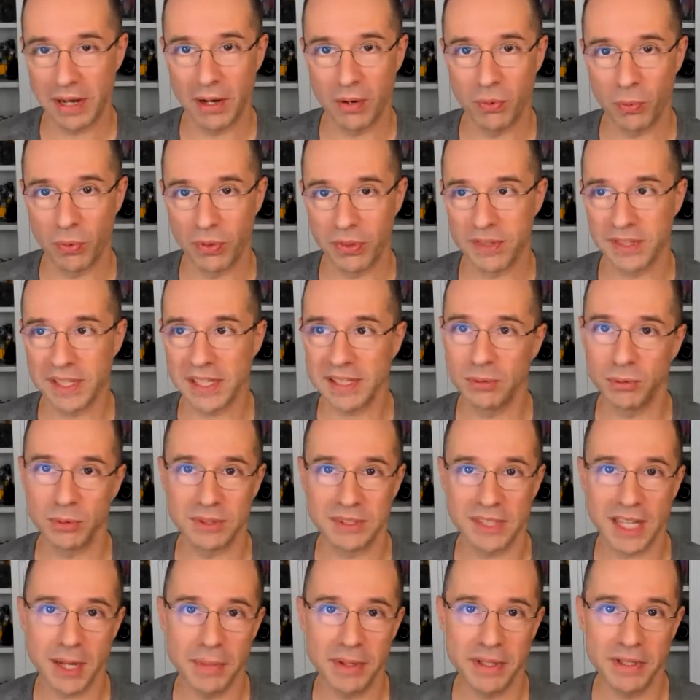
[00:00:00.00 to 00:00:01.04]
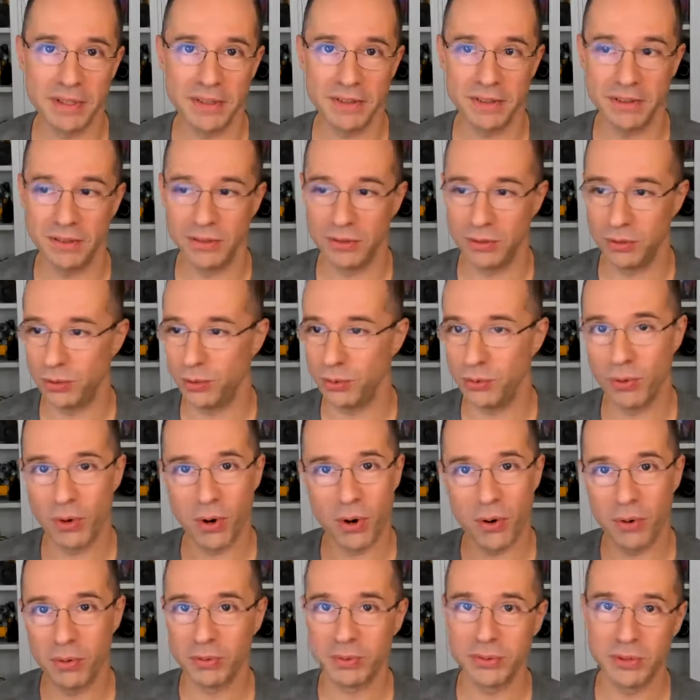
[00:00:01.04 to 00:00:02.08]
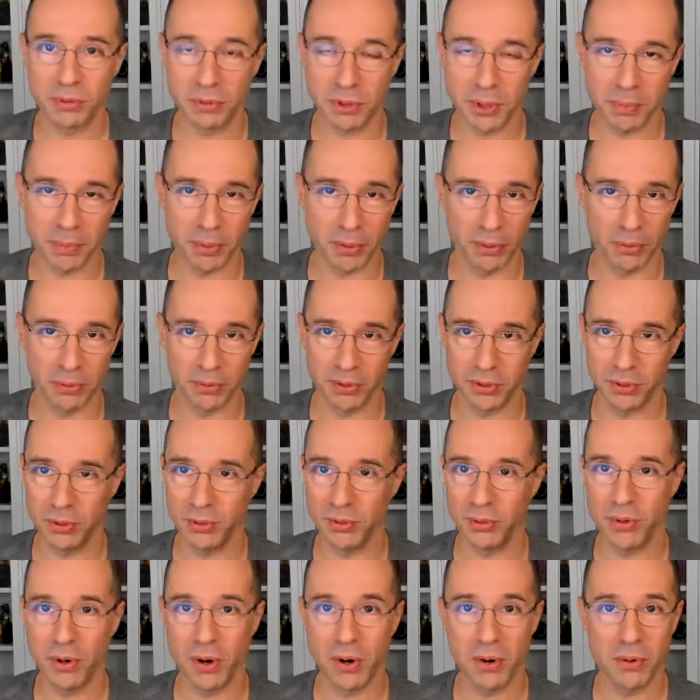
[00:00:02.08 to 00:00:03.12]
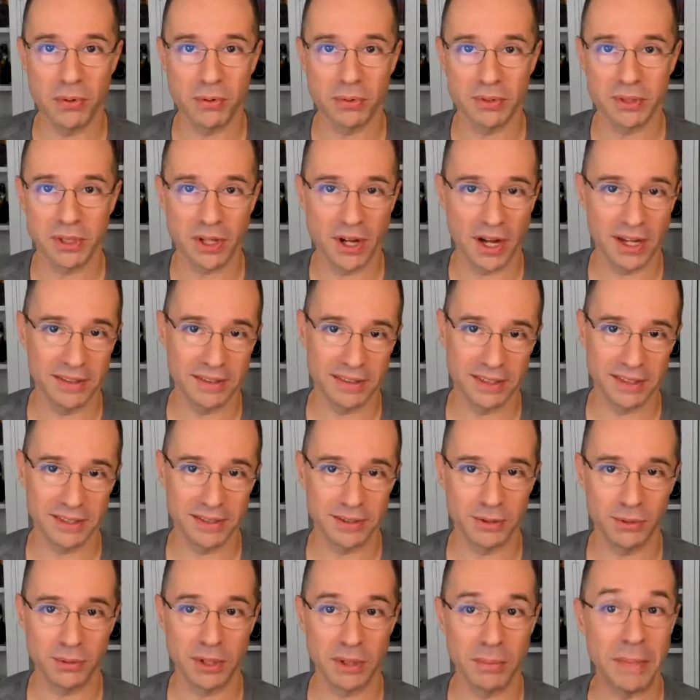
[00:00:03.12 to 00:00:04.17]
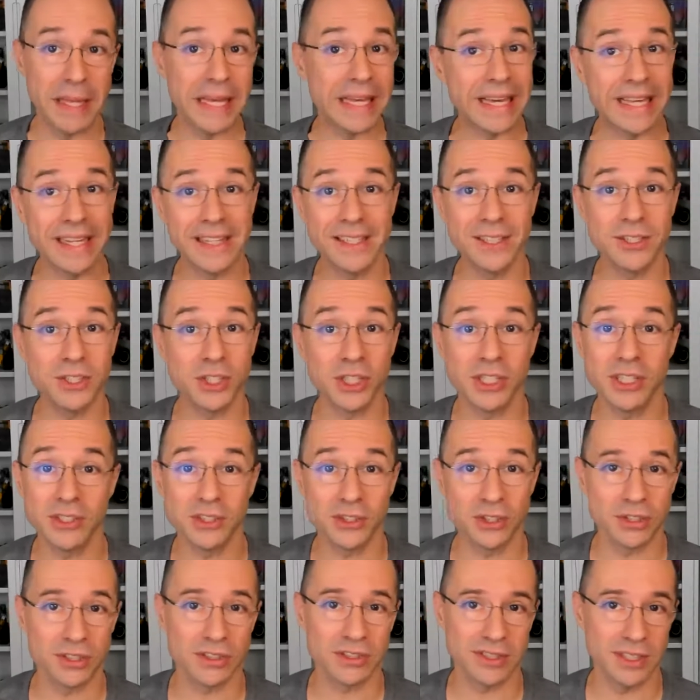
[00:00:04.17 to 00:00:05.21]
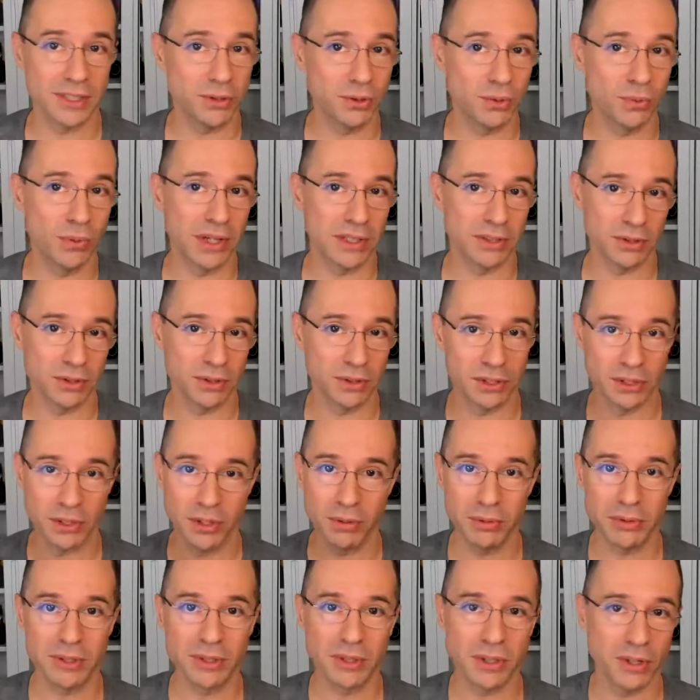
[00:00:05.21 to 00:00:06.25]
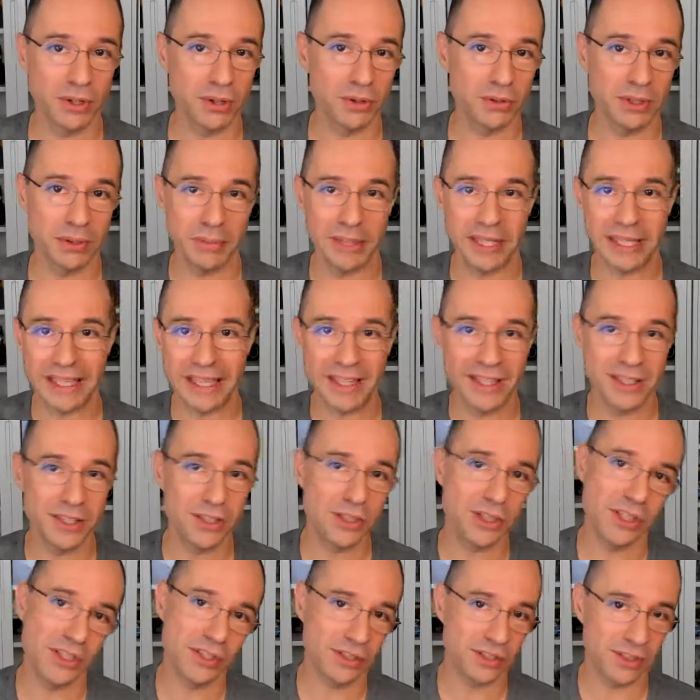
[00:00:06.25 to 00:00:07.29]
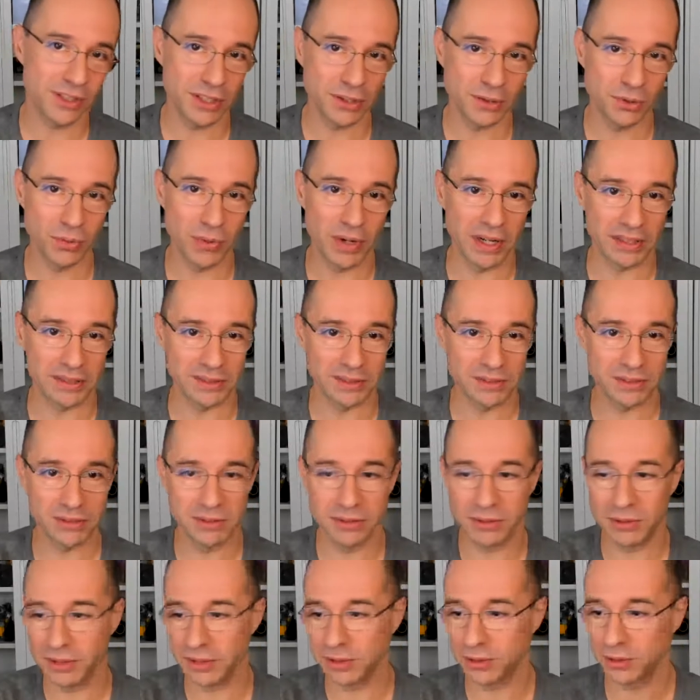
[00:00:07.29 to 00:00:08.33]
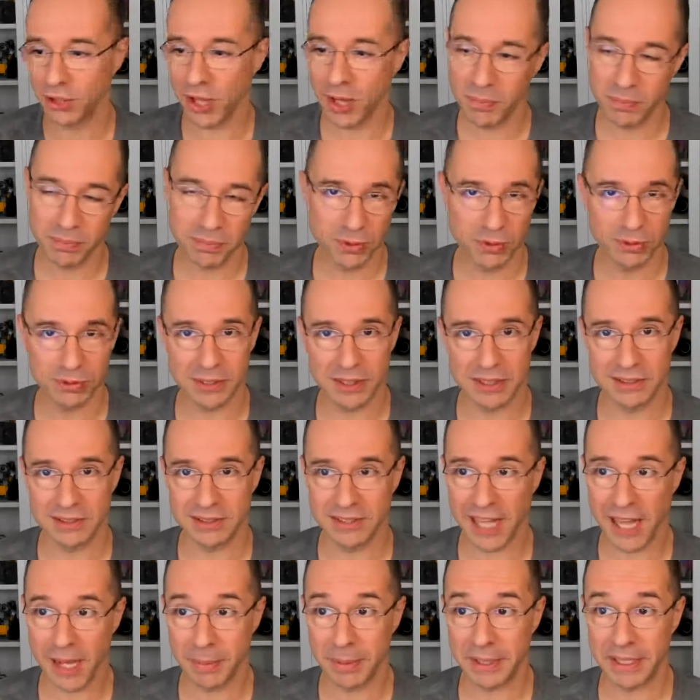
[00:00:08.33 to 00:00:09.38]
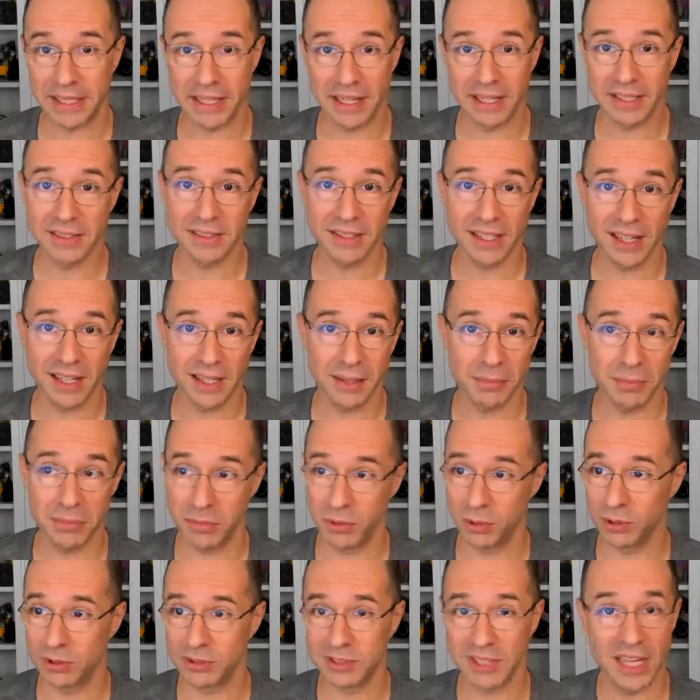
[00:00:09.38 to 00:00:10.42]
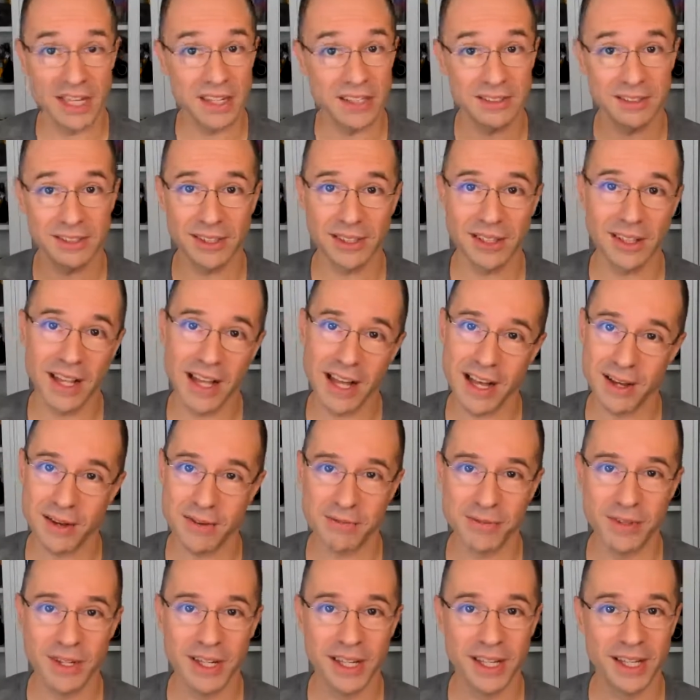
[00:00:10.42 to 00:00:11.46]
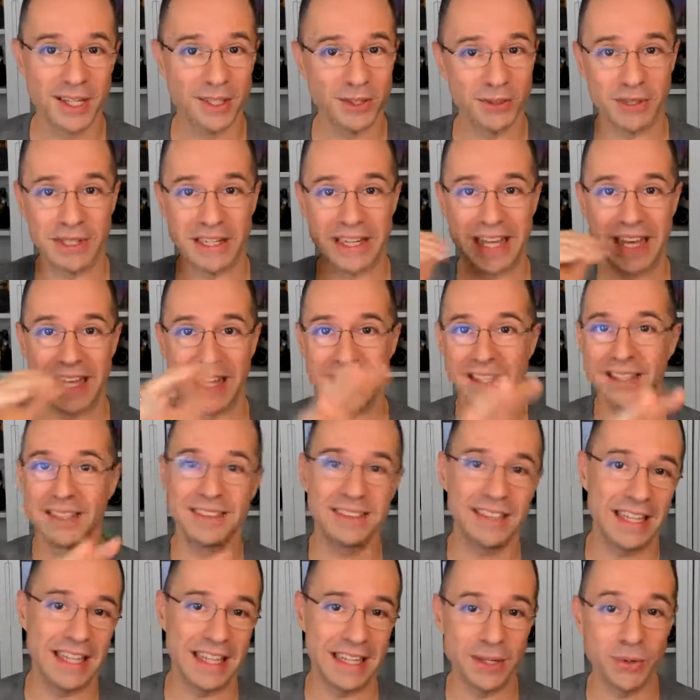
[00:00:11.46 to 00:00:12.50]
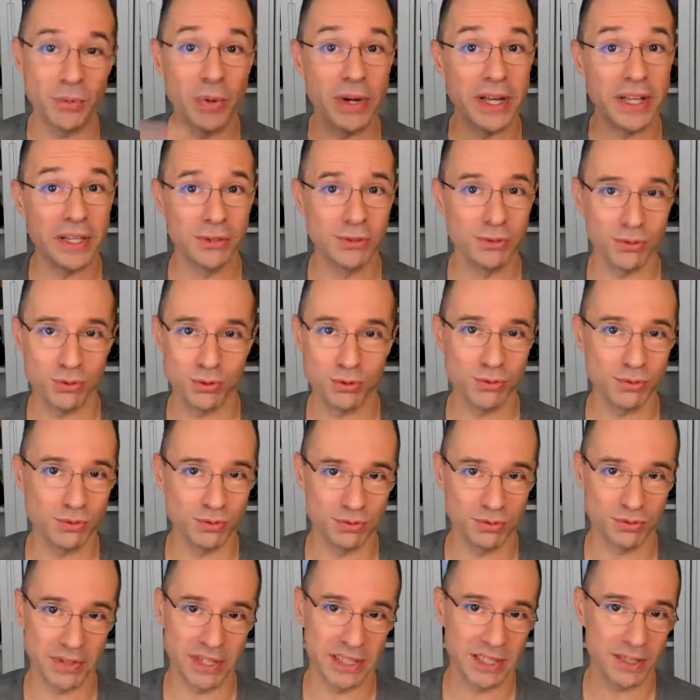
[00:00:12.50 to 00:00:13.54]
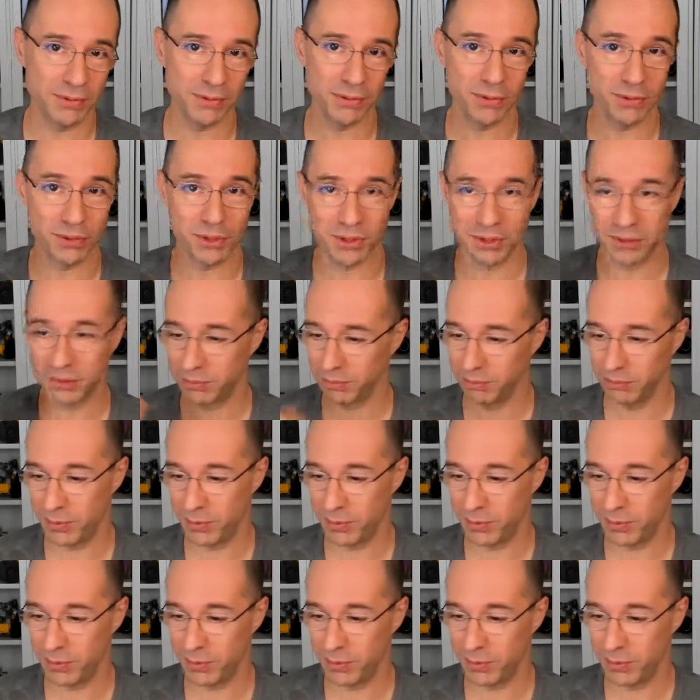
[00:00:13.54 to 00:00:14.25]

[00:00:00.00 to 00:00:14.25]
with Stackbit, you own the repo, you own the content. You can make any changes that you want. You can go in the code and make any changes that you want. You can stop using Stackbit at any time. Your site is still live. You can edit any way you choose, right? If you're